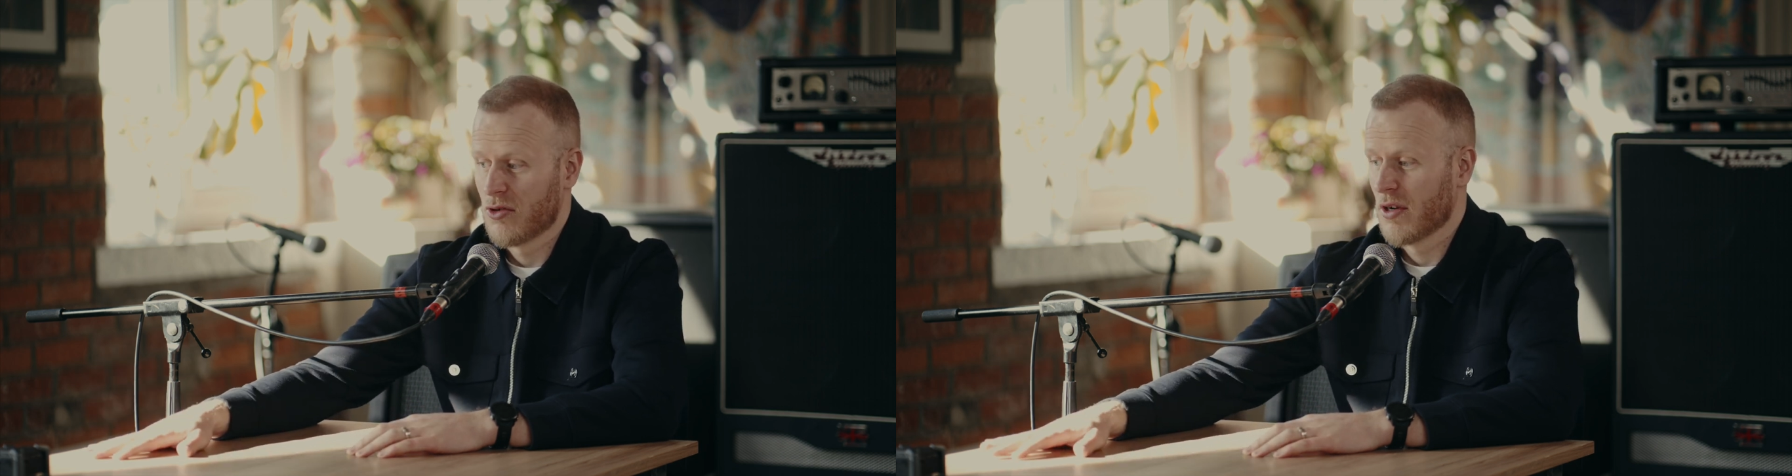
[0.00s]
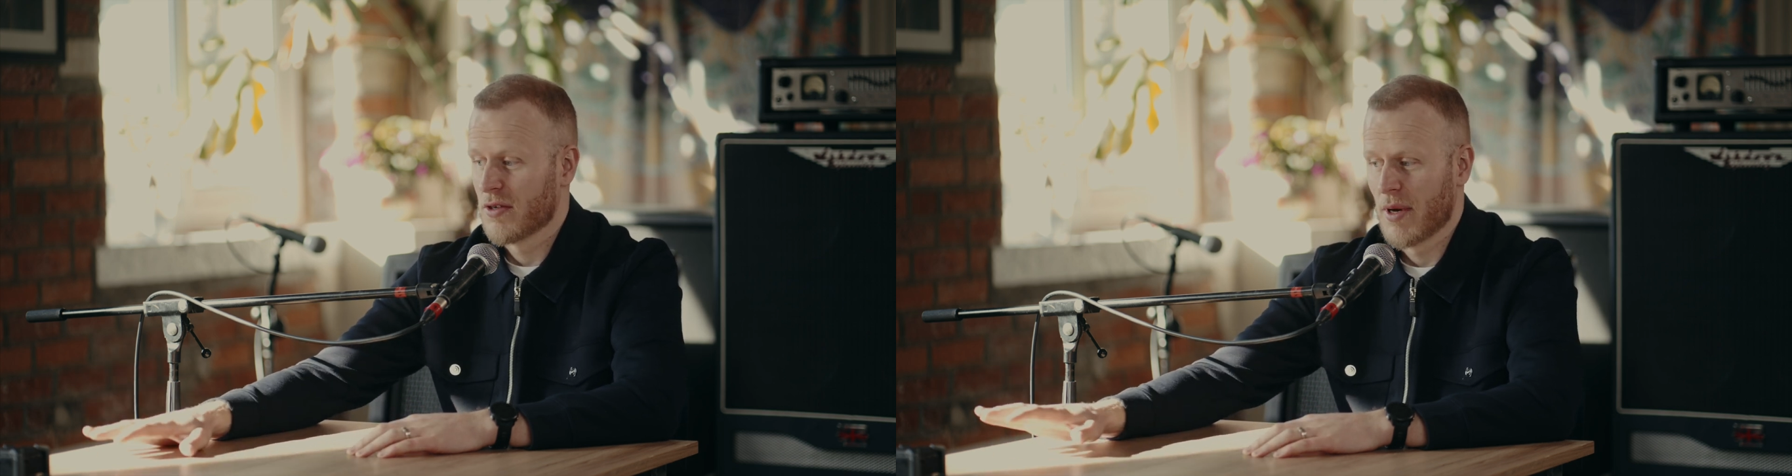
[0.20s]

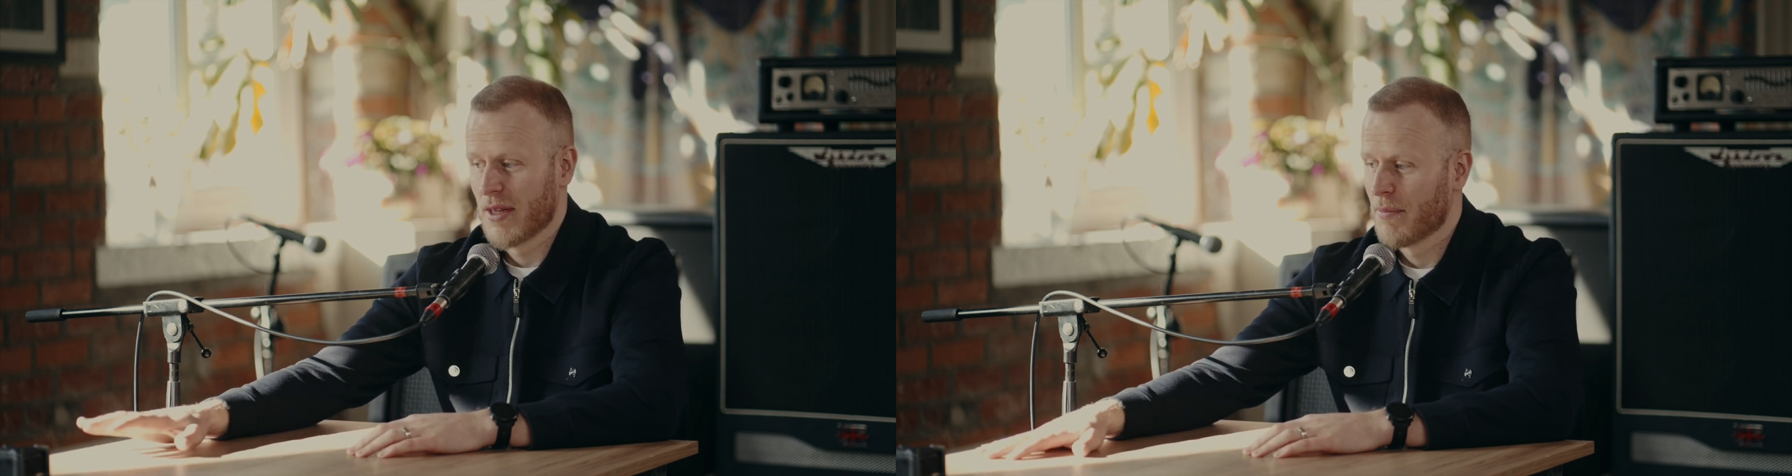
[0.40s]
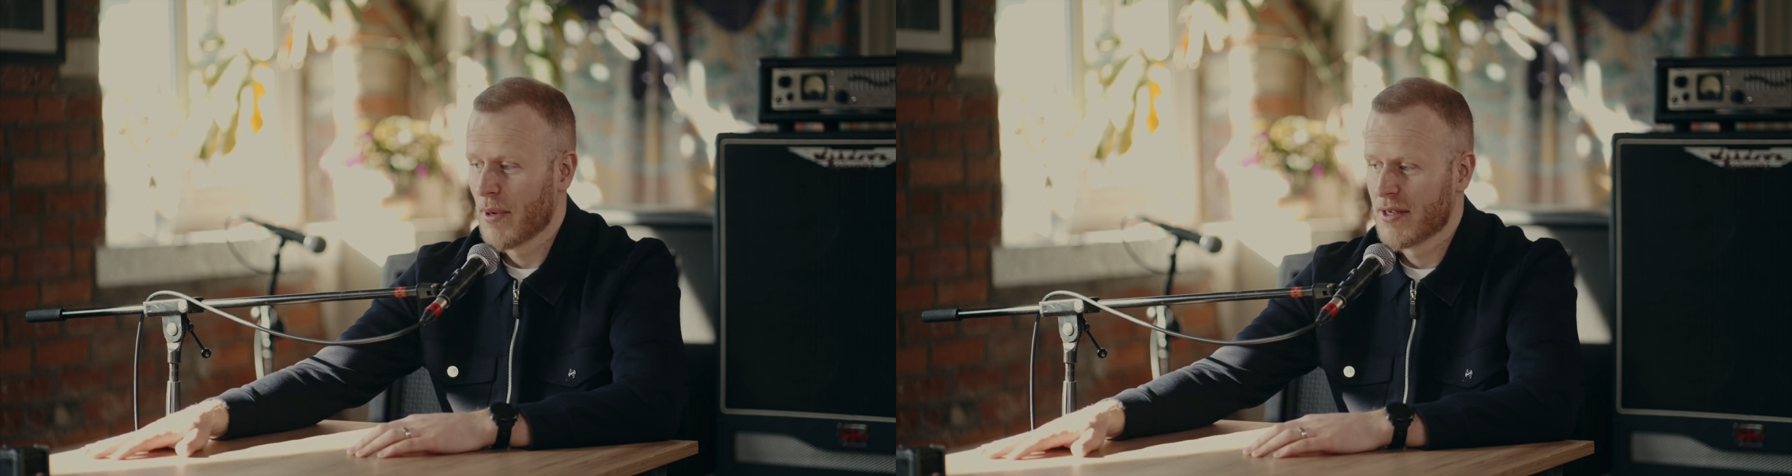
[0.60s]
trying to make
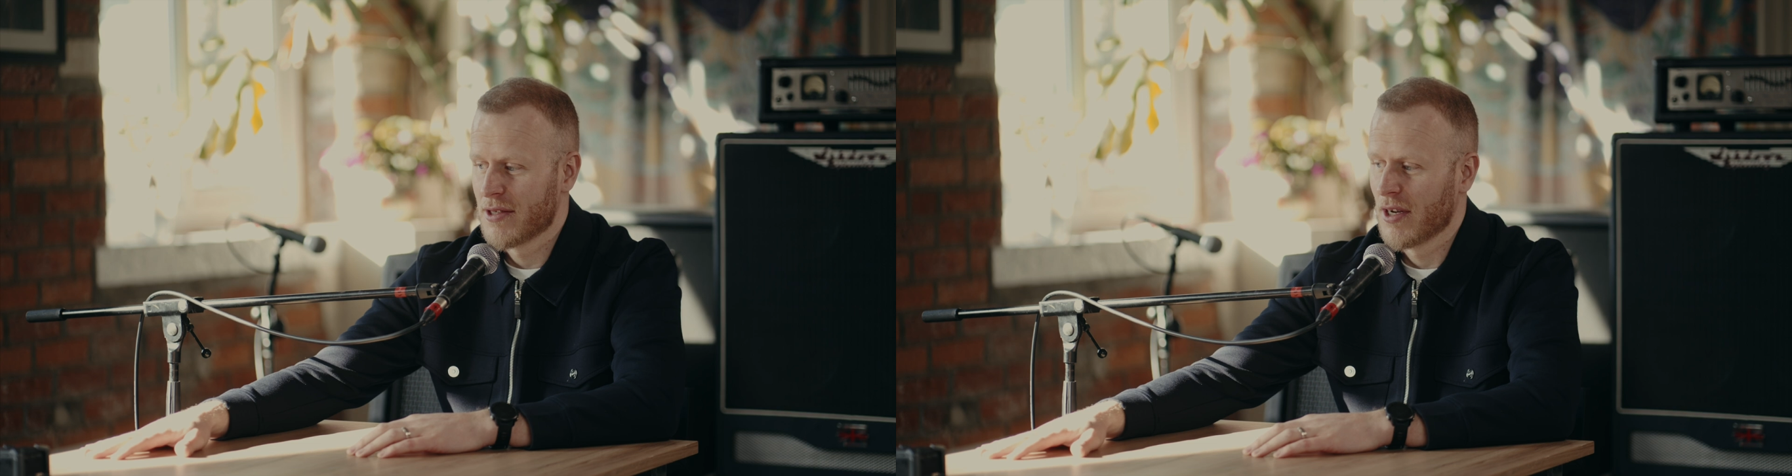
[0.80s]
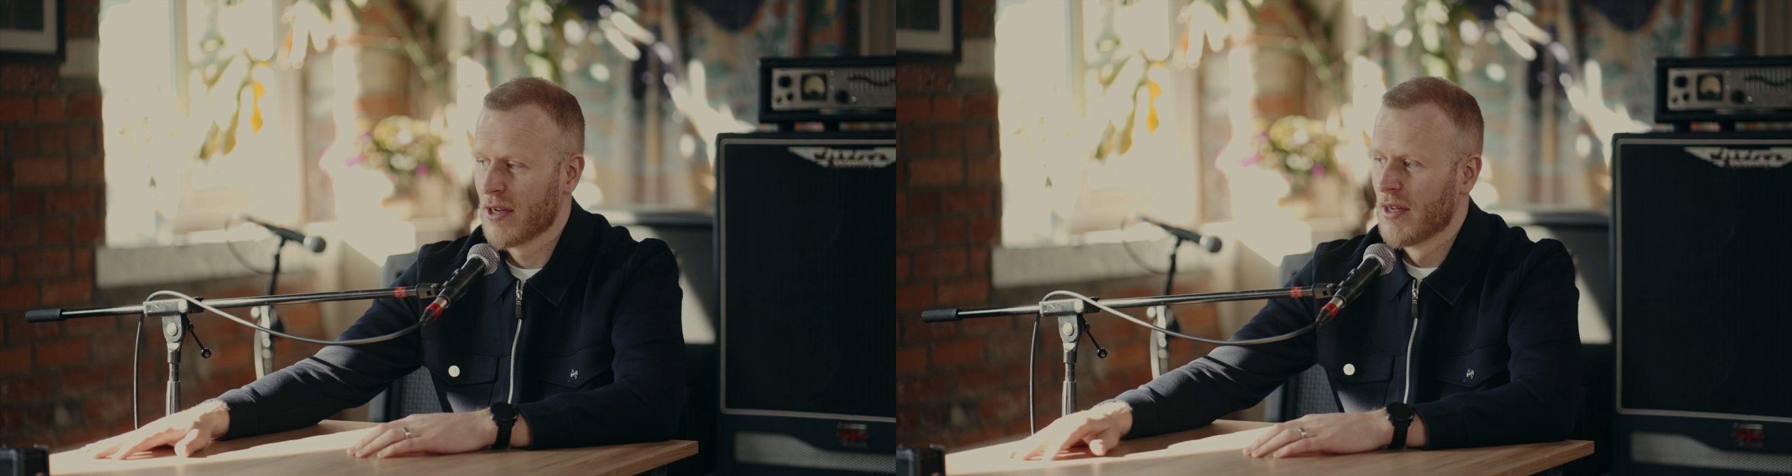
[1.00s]
that
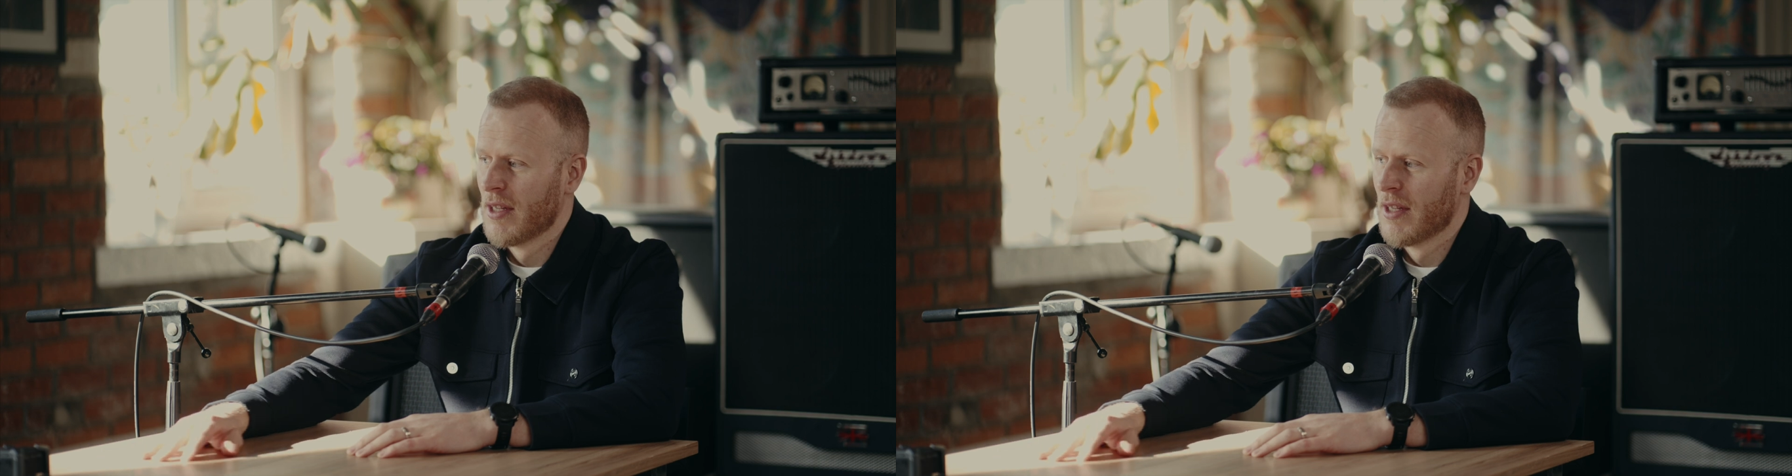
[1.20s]
better